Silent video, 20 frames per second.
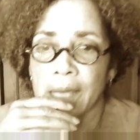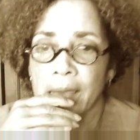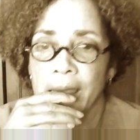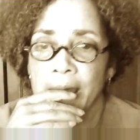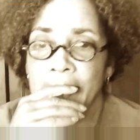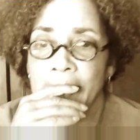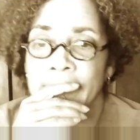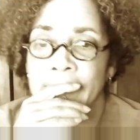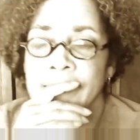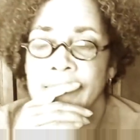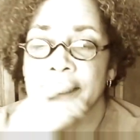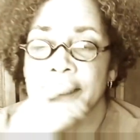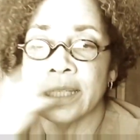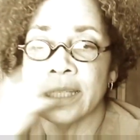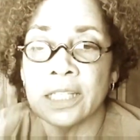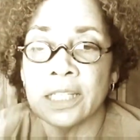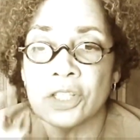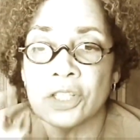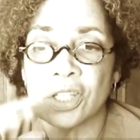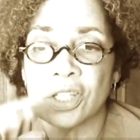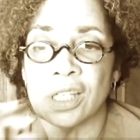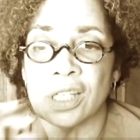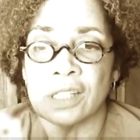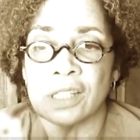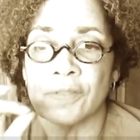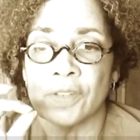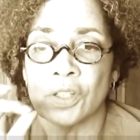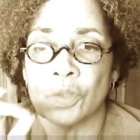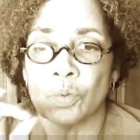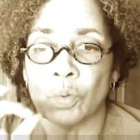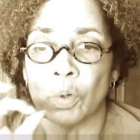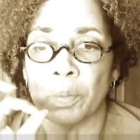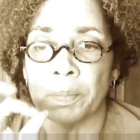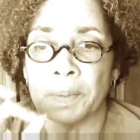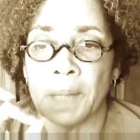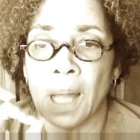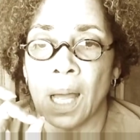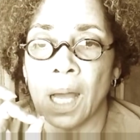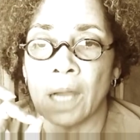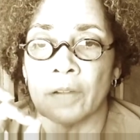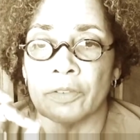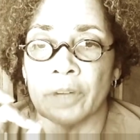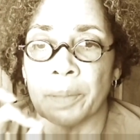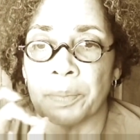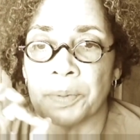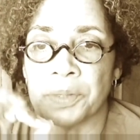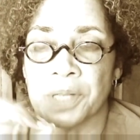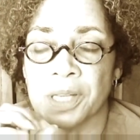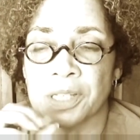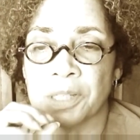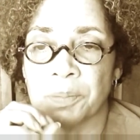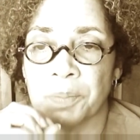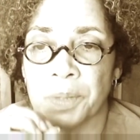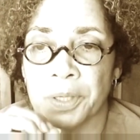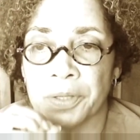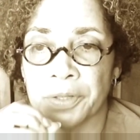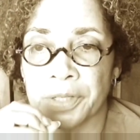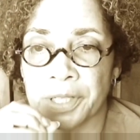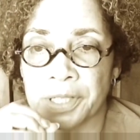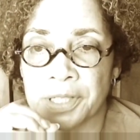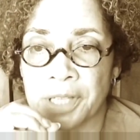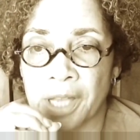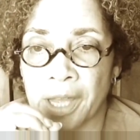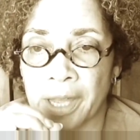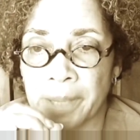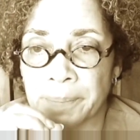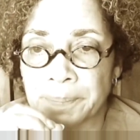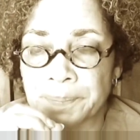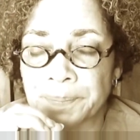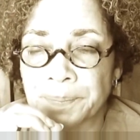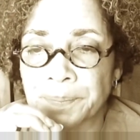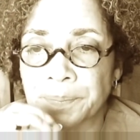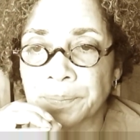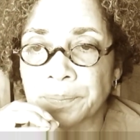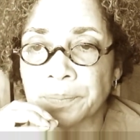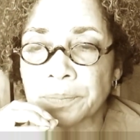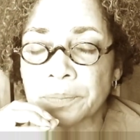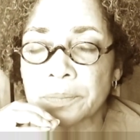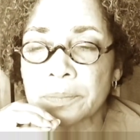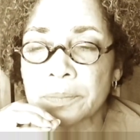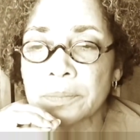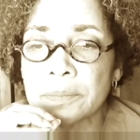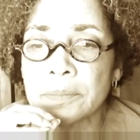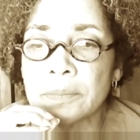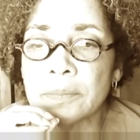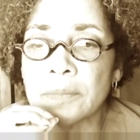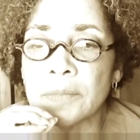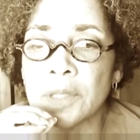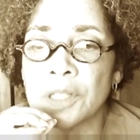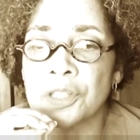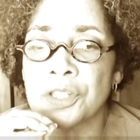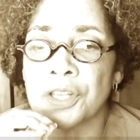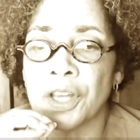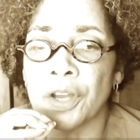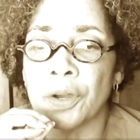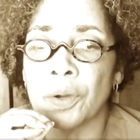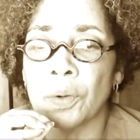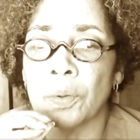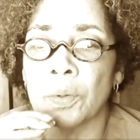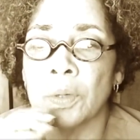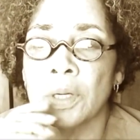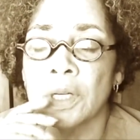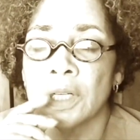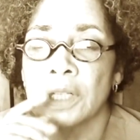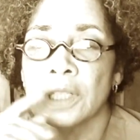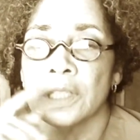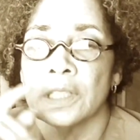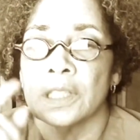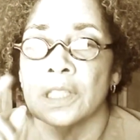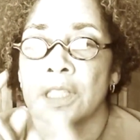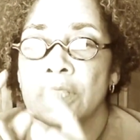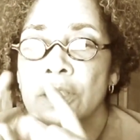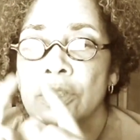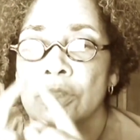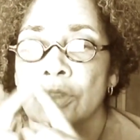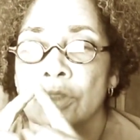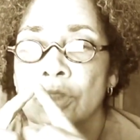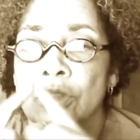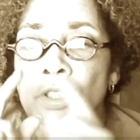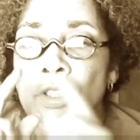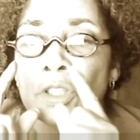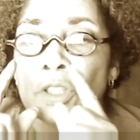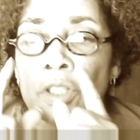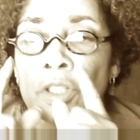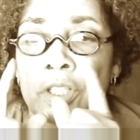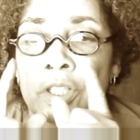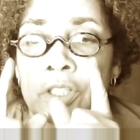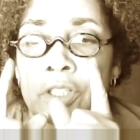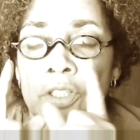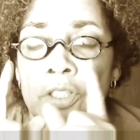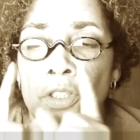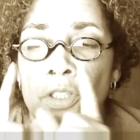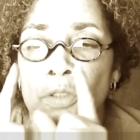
and each individual block represents a period of time. So there can,